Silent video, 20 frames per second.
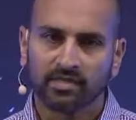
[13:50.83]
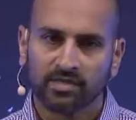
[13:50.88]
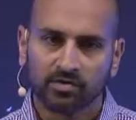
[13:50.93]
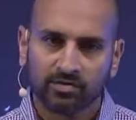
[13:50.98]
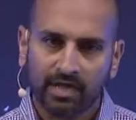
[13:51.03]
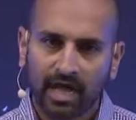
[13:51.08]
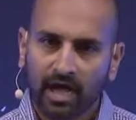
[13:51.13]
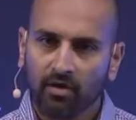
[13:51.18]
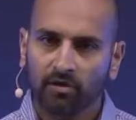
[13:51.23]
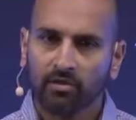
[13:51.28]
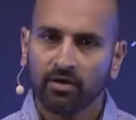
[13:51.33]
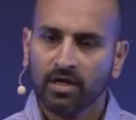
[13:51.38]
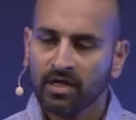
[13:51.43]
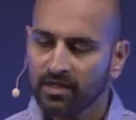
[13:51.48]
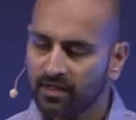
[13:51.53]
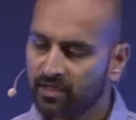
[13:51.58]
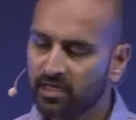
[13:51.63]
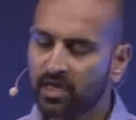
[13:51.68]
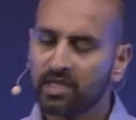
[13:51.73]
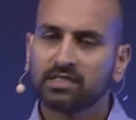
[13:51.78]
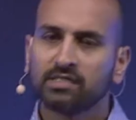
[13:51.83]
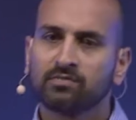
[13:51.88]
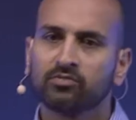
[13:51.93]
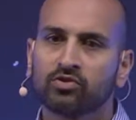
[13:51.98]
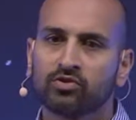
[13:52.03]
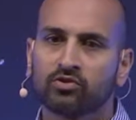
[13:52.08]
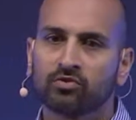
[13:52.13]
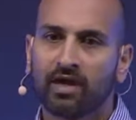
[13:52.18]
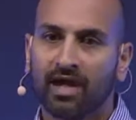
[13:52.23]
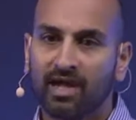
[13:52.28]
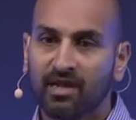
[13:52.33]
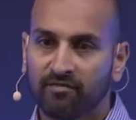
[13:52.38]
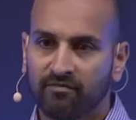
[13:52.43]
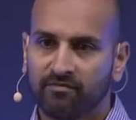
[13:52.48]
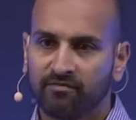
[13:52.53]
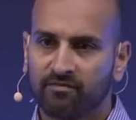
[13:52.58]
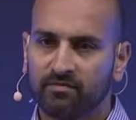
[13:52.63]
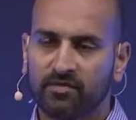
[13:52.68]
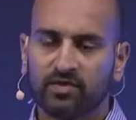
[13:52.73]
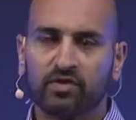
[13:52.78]
So now the customers are kind of
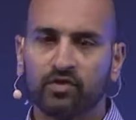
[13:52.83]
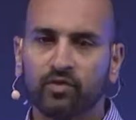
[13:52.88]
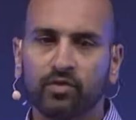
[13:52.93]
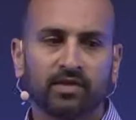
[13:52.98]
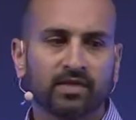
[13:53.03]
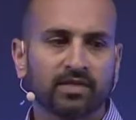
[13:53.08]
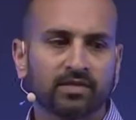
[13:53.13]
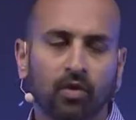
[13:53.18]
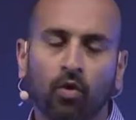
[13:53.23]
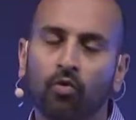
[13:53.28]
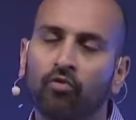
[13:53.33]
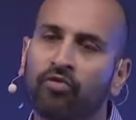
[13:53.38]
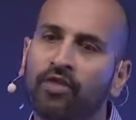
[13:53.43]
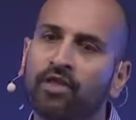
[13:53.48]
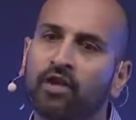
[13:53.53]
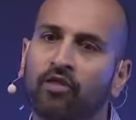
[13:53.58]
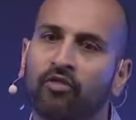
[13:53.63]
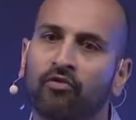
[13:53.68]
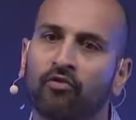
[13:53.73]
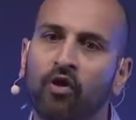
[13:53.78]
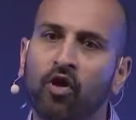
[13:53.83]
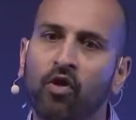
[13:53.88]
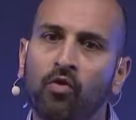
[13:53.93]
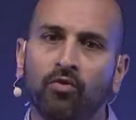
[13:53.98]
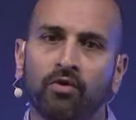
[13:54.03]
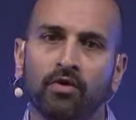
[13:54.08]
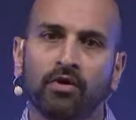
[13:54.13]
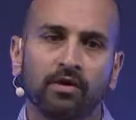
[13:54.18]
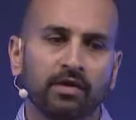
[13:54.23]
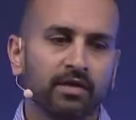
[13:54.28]
doing this whole thing on their own.